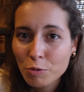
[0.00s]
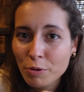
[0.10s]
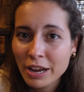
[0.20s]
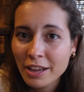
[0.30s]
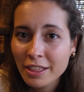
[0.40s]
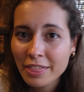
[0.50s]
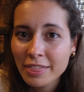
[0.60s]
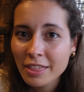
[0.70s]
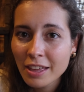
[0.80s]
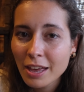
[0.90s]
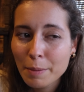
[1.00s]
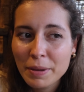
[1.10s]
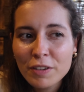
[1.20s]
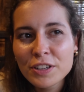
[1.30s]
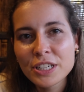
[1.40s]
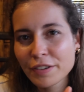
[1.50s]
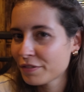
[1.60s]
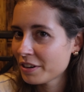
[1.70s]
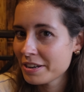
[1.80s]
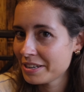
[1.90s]
with a bit of a
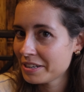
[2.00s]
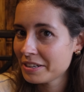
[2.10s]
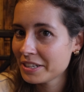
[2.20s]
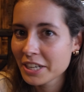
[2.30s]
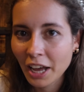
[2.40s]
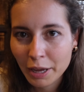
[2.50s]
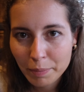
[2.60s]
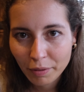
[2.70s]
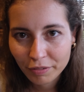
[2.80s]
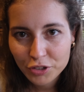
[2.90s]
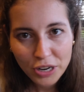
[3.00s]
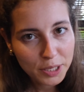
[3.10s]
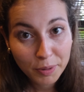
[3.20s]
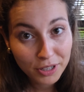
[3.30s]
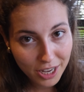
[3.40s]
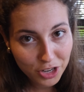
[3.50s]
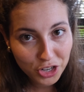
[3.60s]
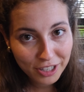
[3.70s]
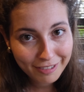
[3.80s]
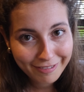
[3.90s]
different type of
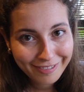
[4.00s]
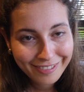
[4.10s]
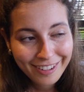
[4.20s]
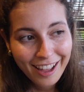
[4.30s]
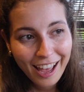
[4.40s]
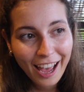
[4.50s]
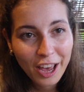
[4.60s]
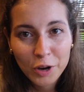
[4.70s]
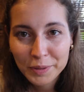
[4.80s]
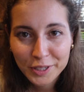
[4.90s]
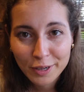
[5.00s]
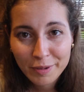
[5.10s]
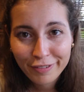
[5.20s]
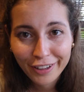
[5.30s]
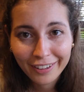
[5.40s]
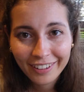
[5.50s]
transportation. I hope it's gonna be fun.